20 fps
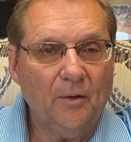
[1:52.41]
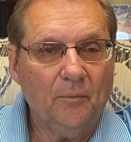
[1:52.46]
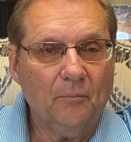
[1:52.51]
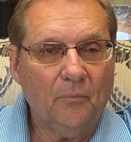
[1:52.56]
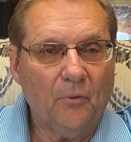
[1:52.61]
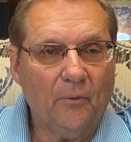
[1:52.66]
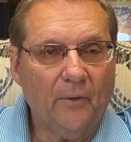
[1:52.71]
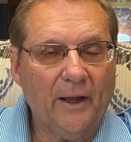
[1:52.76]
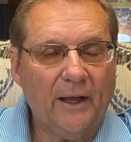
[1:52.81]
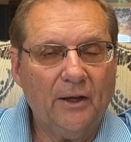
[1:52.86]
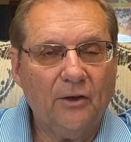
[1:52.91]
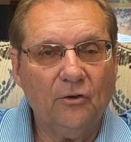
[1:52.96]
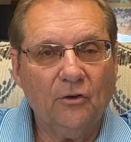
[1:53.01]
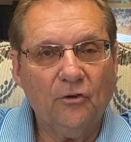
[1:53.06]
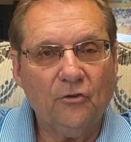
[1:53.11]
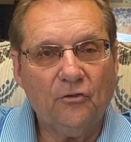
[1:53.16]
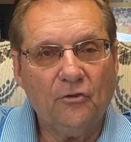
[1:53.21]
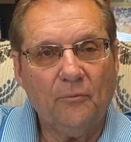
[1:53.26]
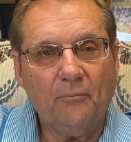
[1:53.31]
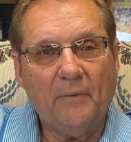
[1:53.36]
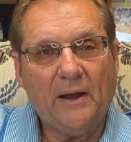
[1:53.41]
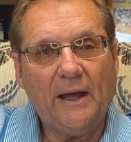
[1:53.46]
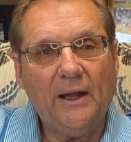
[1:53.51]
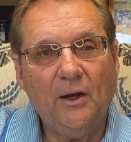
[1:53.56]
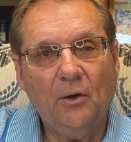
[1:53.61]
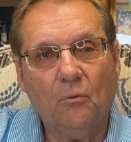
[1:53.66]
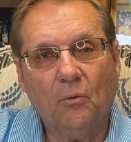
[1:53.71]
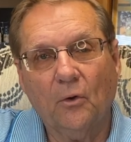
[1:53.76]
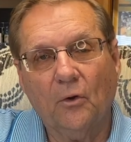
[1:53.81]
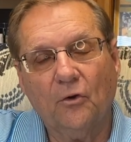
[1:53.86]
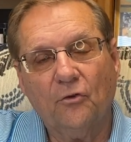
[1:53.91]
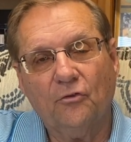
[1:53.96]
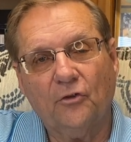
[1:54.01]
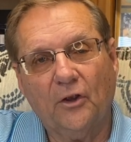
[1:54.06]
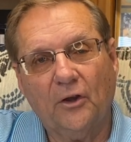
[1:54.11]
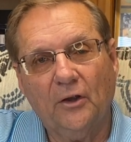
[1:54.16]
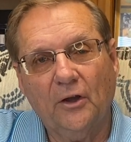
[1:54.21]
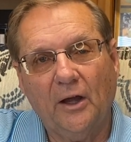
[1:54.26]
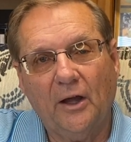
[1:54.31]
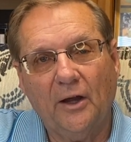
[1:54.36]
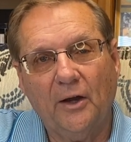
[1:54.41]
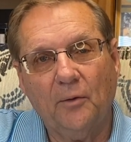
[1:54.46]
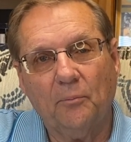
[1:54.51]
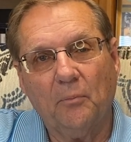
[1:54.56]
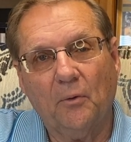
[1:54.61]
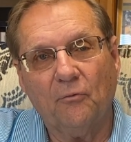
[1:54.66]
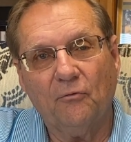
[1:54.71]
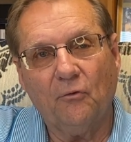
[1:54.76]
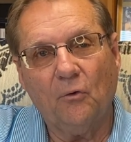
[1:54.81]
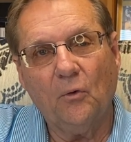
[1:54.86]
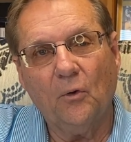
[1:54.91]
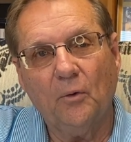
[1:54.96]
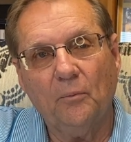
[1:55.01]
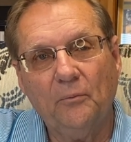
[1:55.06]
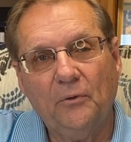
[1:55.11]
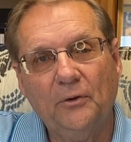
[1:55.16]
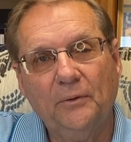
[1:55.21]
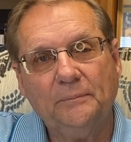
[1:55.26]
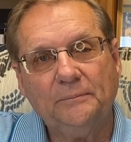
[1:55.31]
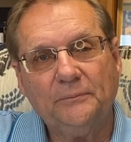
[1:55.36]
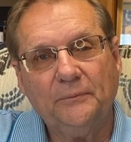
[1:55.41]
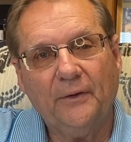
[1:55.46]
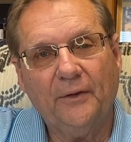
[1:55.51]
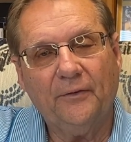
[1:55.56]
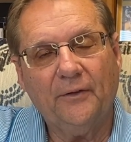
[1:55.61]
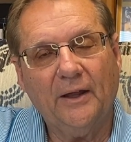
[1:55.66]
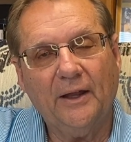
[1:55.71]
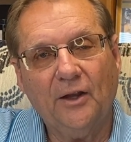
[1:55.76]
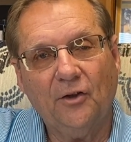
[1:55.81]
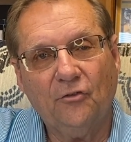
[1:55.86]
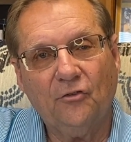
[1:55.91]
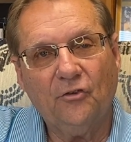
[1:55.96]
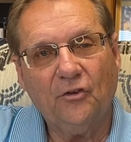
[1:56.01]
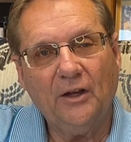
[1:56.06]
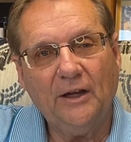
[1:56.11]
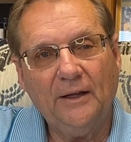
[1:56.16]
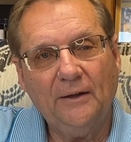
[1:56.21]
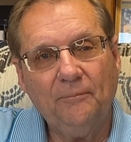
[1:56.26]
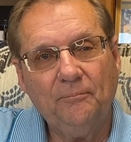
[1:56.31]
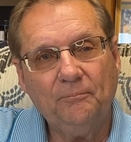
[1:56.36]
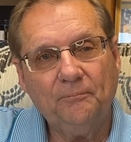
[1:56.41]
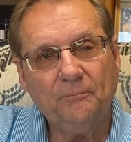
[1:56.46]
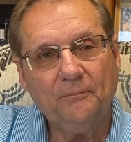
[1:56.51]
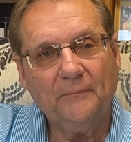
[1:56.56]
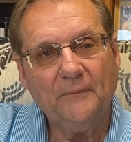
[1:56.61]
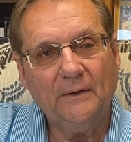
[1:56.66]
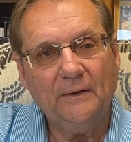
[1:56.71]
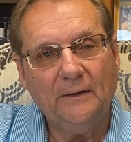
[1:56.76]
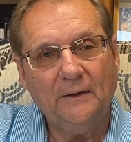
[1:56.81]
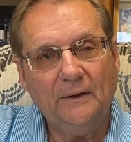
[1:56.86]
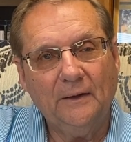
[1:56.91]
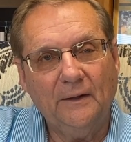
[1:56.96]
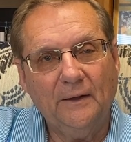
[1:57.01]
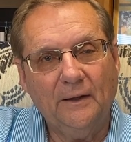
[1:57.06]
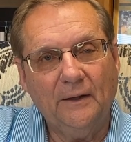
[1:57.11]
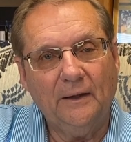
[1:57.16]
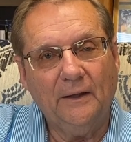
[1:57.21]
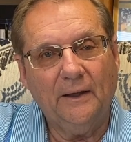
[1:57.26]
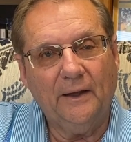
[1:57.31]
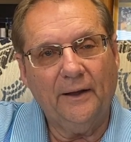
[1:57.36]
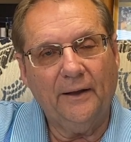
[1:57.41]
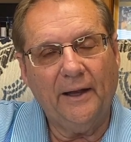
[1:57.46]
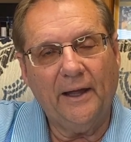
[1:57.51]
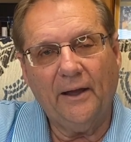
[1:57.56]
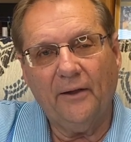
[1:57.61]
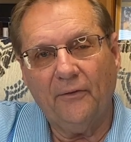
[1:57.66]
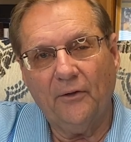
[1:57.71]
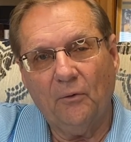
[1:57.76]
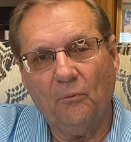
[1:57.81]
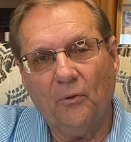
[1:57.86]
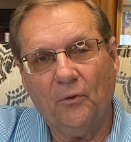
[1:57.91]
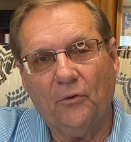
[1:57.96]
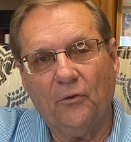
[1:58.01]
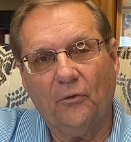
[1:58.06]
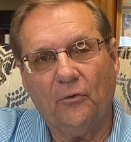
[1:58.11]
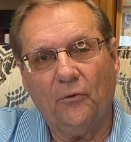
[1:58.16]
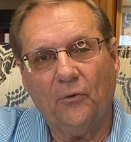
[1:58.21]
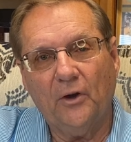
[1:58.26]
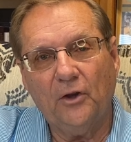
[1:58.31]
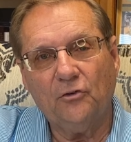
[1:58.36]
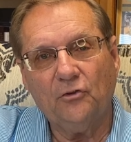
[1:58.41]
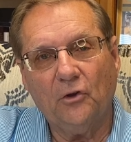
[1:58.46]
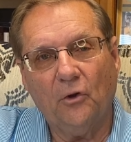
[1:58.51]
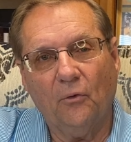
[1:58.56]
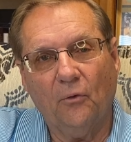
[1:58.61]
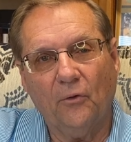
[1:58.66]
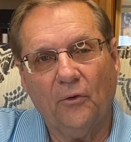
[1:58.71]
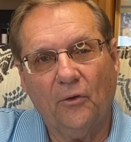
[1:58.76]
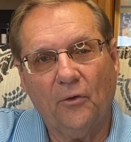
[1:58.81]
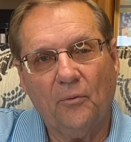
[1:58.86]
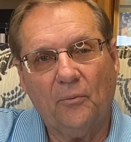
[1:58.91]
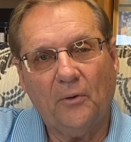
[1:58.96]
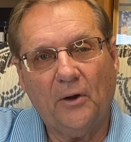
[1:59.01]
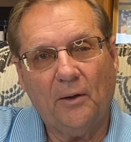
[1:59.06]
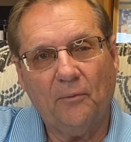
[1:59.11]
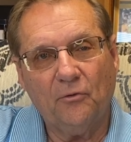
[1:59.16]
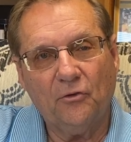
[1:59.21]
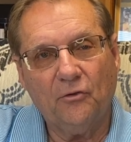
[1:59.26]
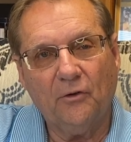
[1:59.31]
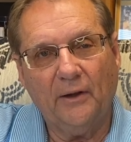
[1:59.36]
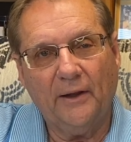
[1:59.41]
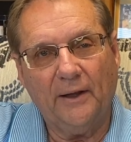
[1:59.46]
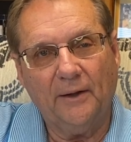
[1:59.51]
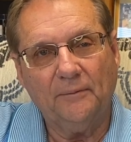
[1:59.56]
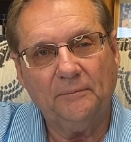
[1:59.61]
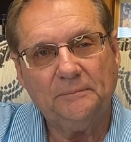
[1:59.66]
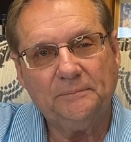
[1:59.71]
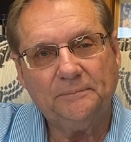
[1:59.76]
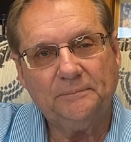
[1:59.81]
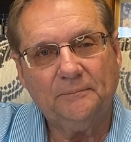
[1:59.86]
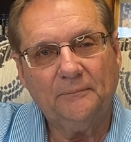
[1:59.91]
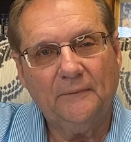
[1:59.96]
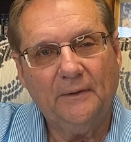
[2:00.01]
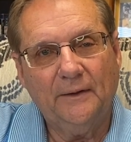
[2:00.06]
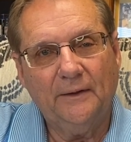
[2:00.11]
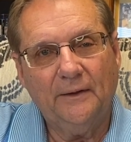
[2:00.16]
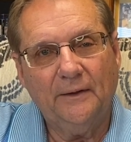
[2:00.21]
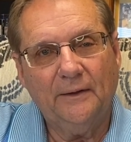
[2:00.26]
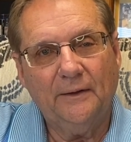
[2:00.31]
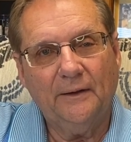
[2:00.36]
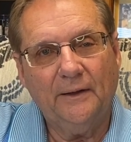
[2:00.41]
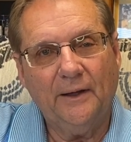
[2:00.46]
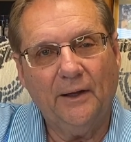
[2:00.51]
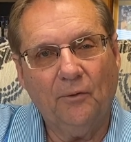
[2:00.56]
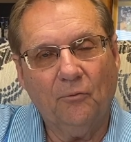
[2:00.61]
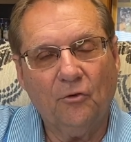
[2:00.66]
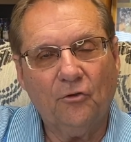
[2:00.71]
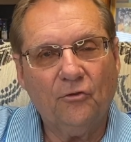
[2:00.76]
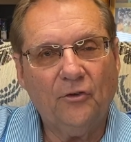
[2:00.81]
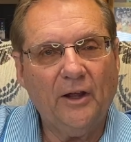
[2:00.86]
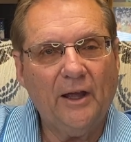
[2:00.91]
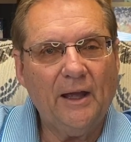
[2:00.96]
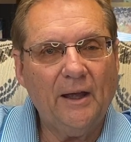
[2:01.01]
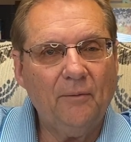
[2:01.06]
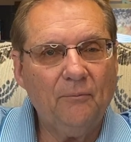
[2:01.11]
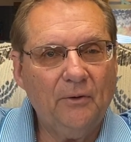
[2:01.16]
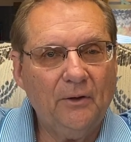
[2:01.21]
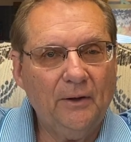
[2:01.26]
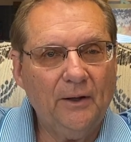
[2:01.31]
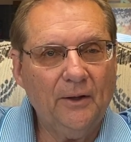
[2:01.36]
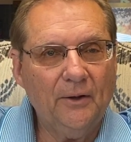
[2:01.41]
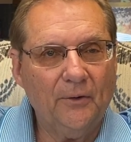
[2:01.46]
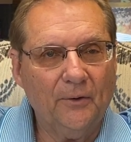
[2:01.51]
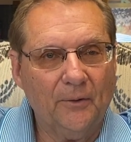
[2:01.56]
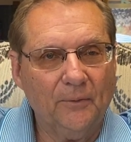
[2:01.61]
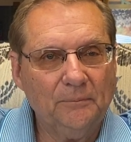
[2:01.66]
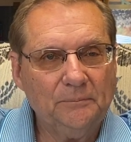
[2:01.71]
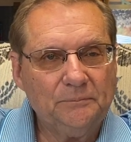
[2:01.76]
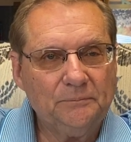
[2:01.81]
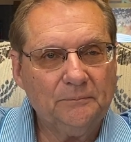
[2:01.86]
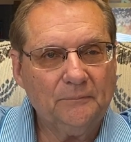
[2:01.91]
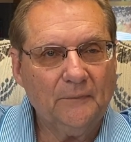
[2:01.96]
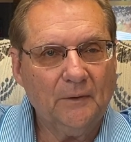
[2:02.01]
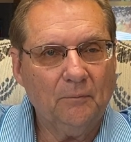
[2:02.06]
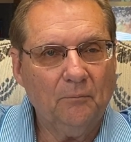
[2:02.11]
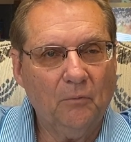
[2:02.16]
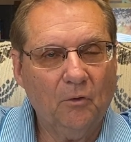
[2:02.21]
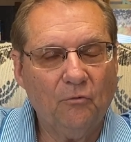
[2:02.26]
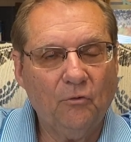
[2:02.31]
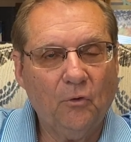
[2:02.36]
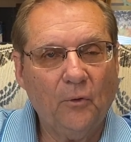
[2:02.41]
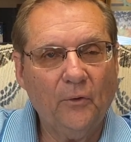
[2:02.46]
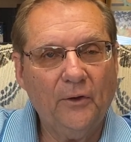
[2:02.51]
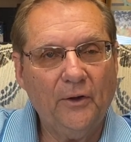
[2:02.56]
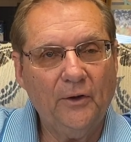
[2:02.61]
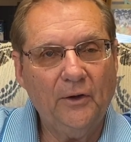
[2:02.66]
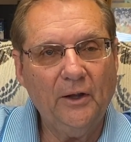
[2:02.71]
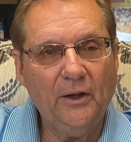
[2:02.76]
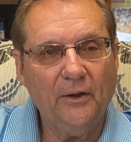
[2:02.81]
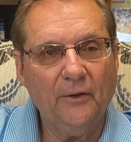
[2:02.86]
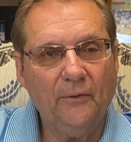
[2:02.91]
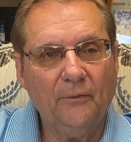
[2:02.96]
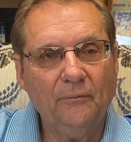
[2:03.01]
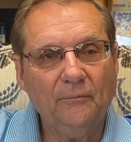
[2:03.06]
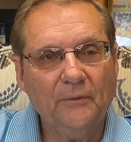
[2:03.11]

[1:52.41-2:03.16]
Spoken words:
miraculous and mighty works that God had performed that they had seen. And now they were at the threshold of the Promised Land. And it was time to enter. Before they did,